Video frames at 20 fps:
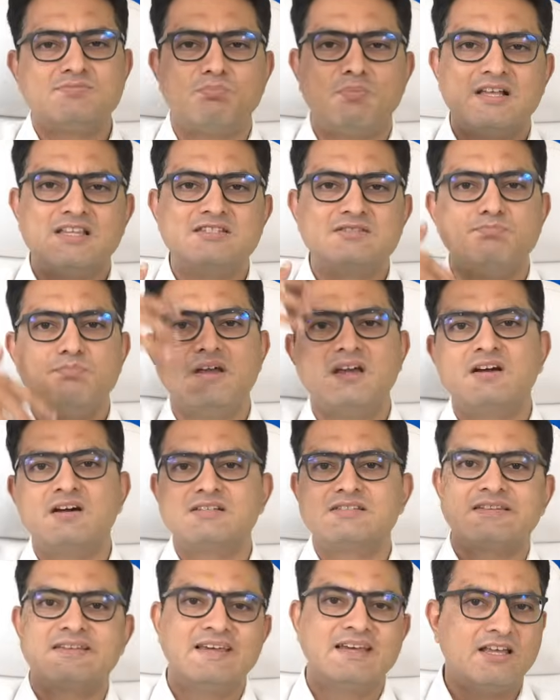much bigger
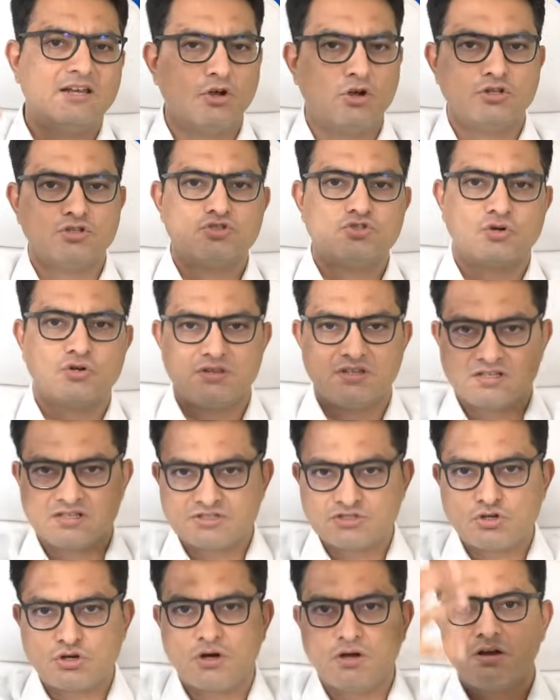scale also. The
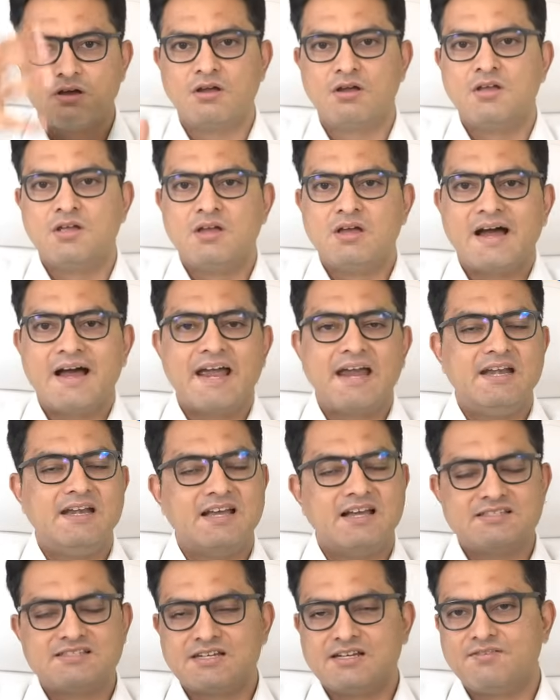stock
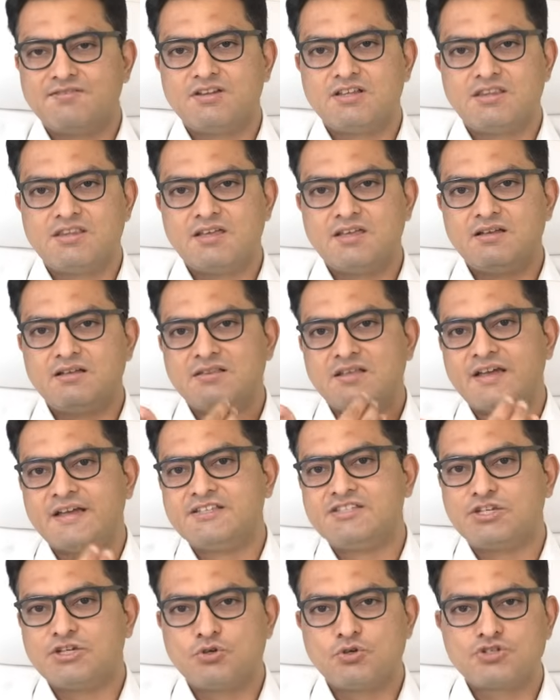ideas and everything, the
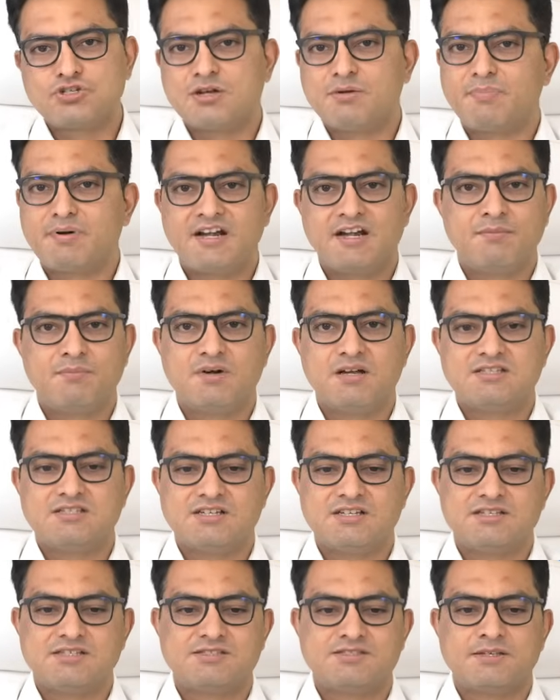execution pretty much
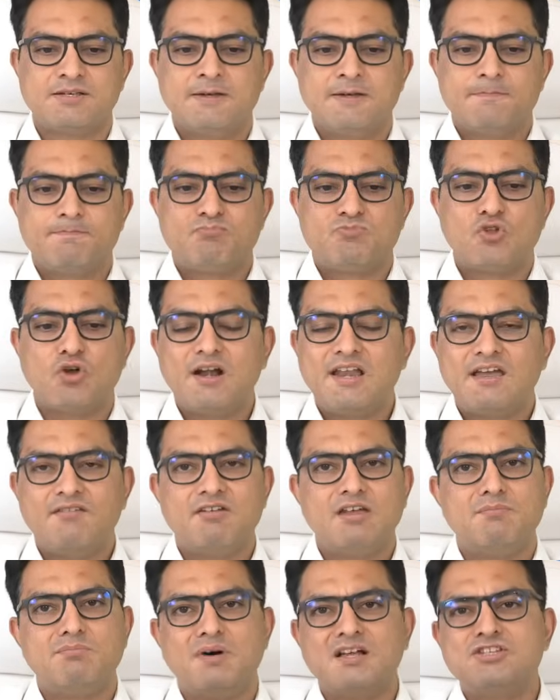is not
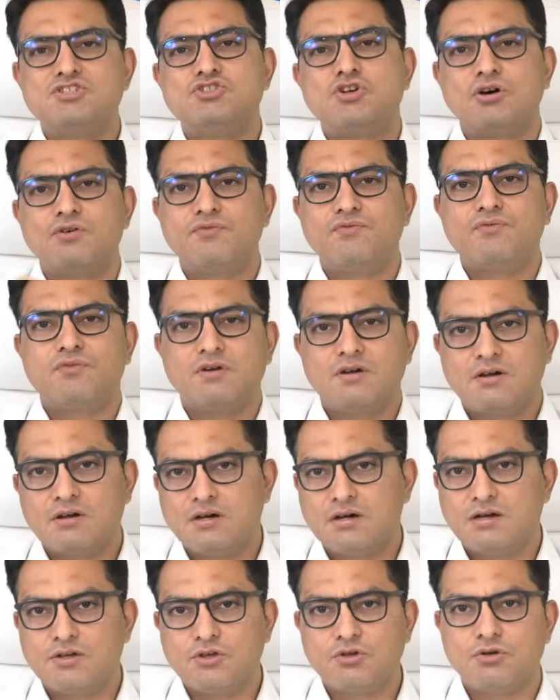having much of
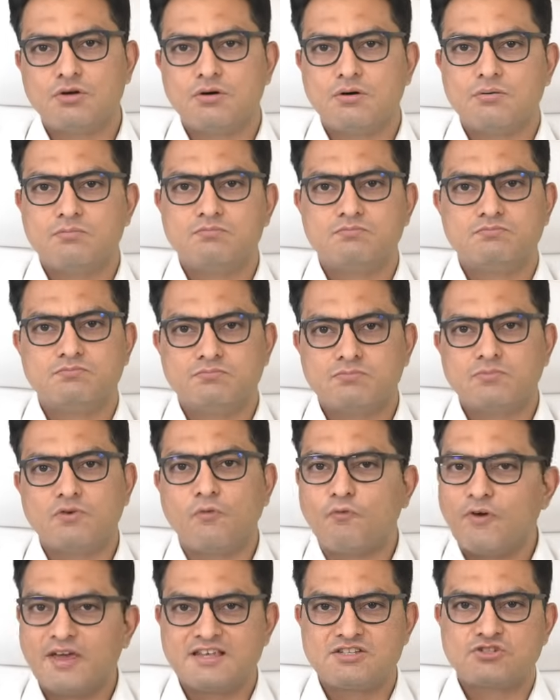
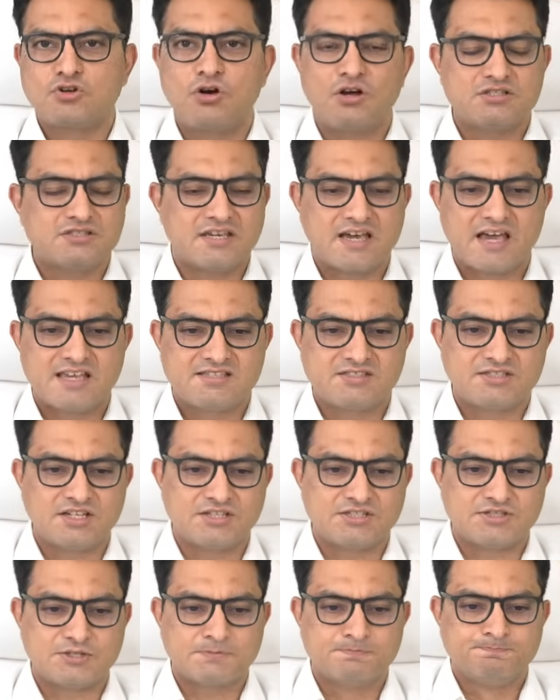fixed cost as
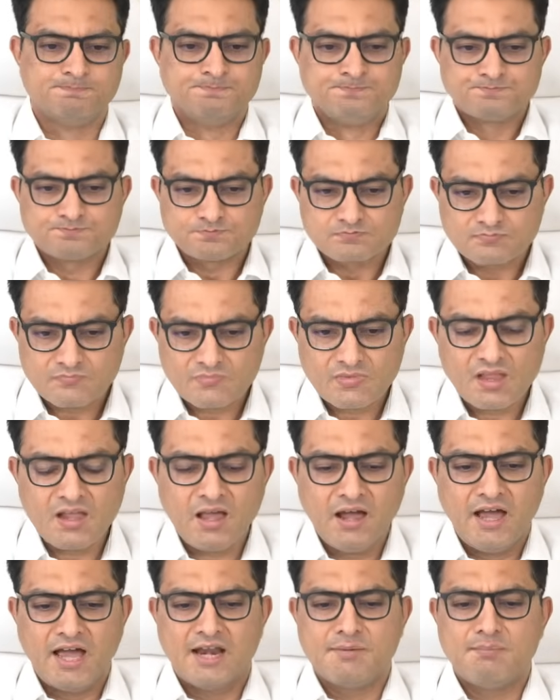such.
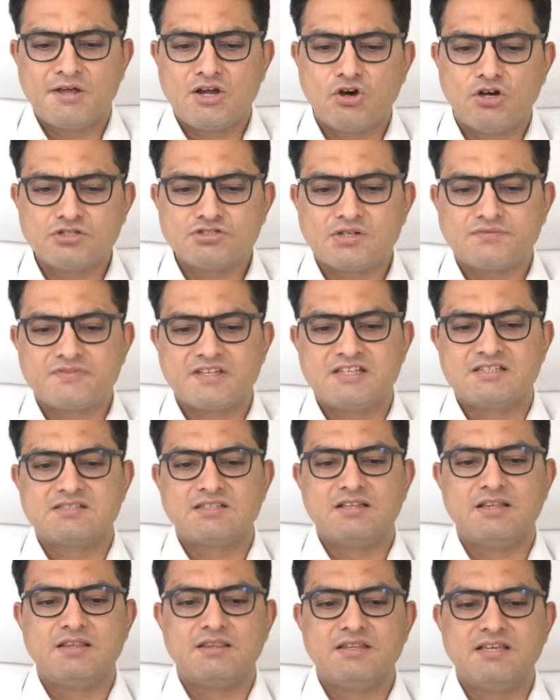And because of
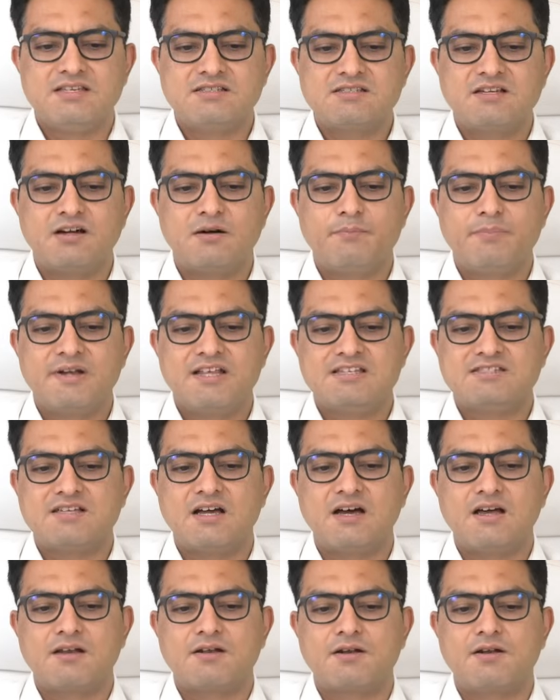this, these companies
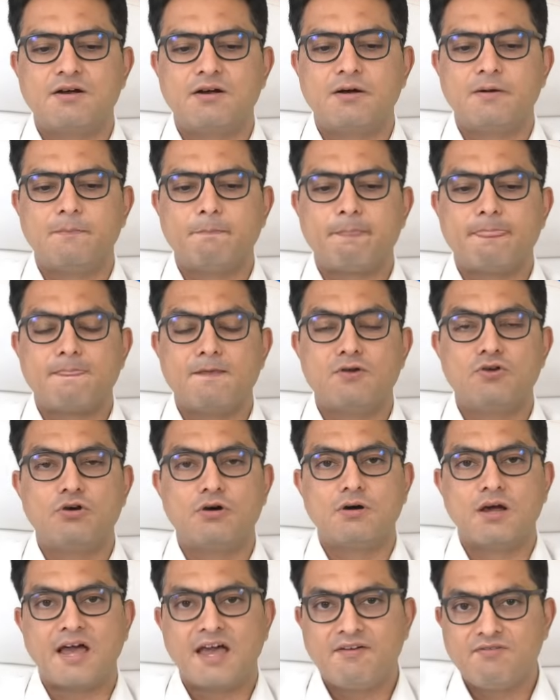are
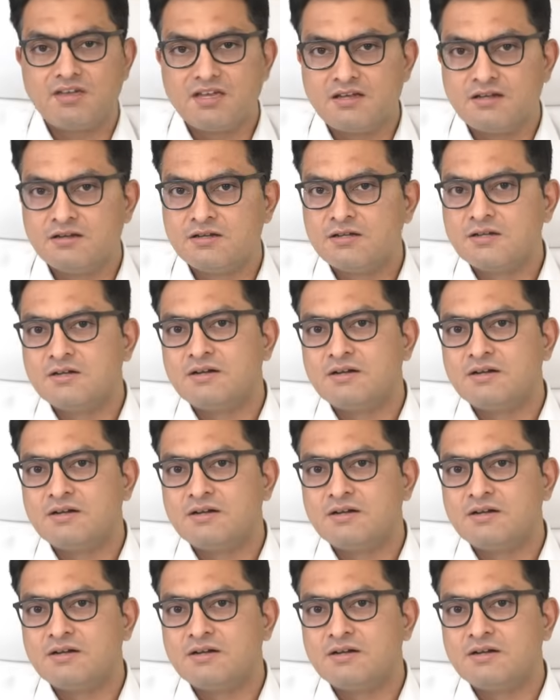having